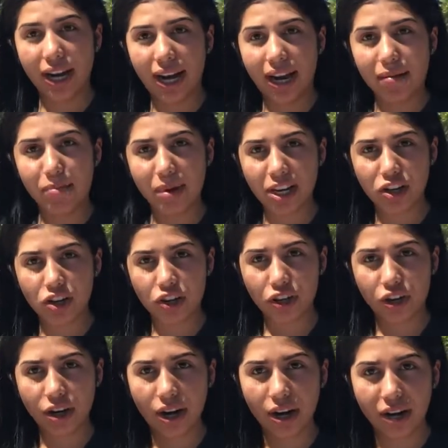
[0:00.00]
I have my
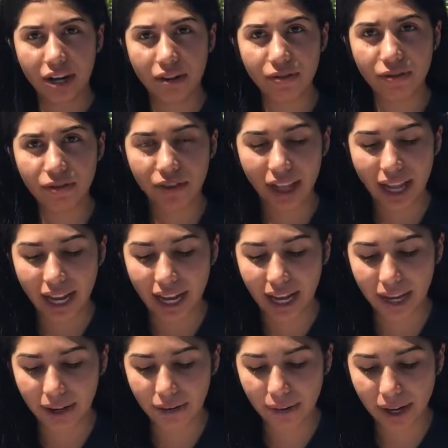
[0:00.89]
shirt already
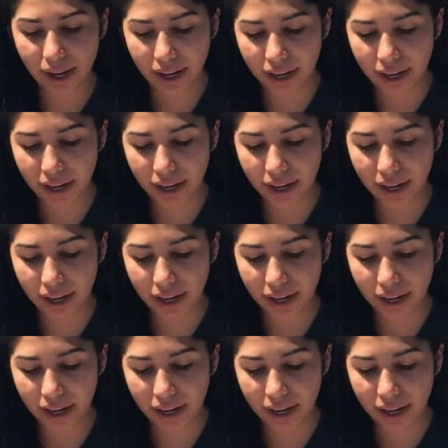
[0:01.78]
flat right